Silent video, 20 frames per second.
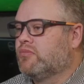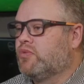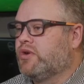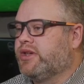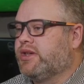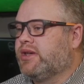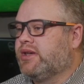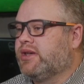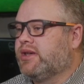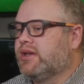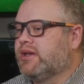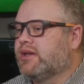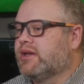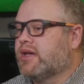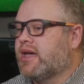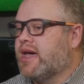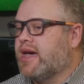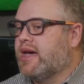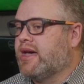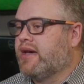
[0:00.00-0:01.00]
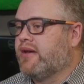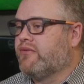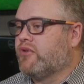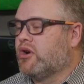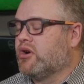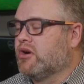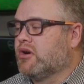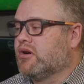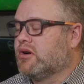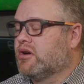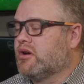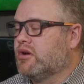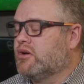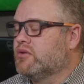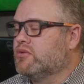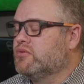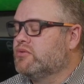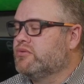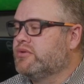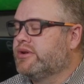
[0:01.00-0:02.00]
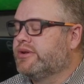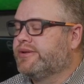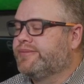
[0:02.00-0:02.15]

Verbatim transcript: We have our own